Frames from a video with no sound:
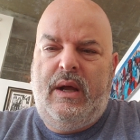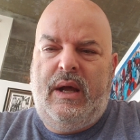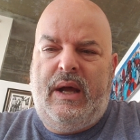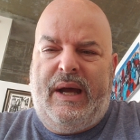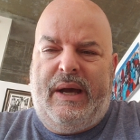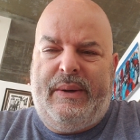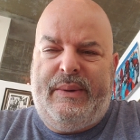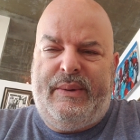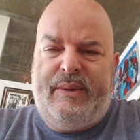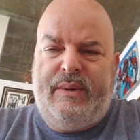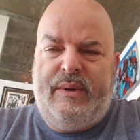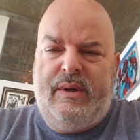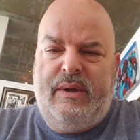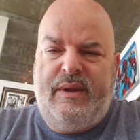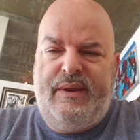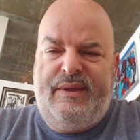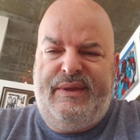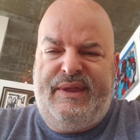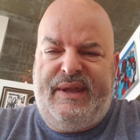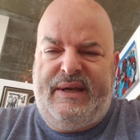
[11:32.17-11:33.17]
how
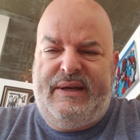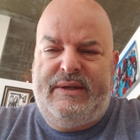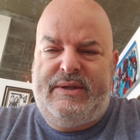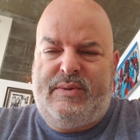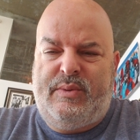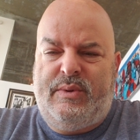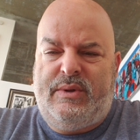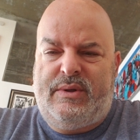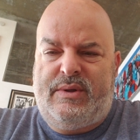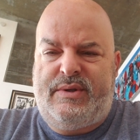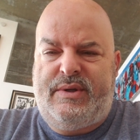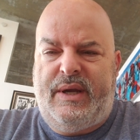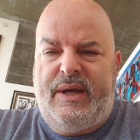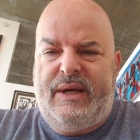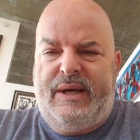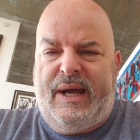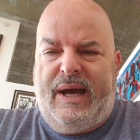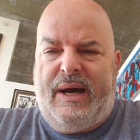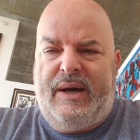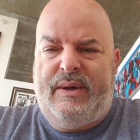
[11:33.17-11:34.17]
things will
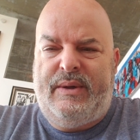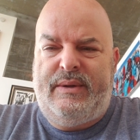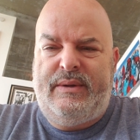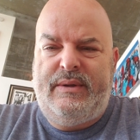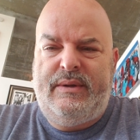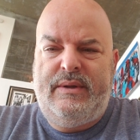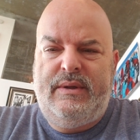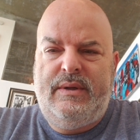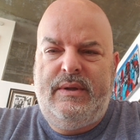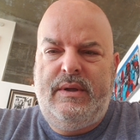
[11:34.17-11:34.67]
shake out.